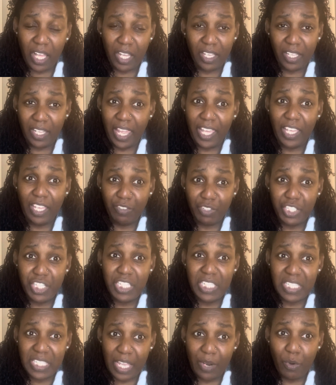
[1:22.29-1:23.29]
Like, if
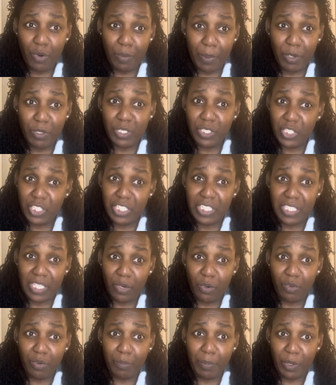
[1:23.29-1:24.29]
she's set on a person, she's
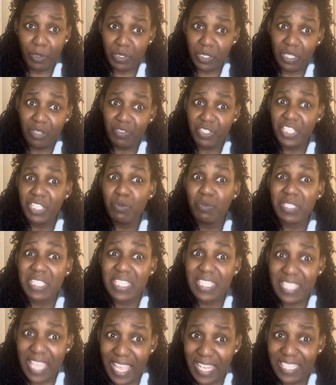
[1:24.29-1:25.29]
set on a person. If she was
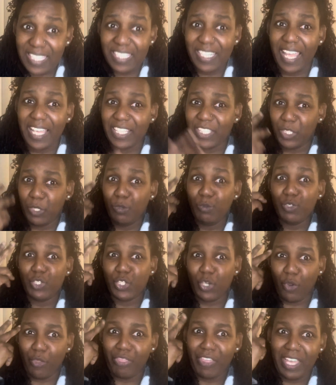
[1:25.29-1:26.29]
set, like, use
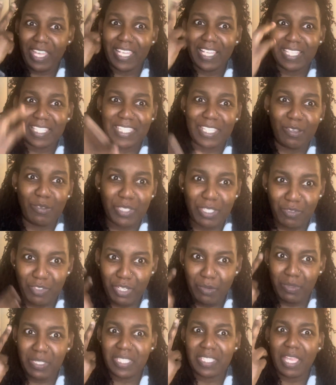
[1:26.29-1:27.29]
your thinking skills. If
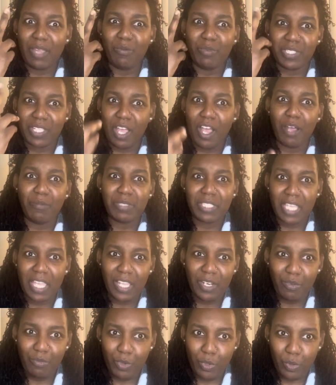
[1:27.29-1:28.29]
she was set on Tom
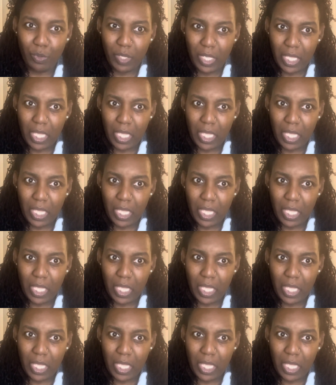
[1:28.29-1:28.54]
Sandoval,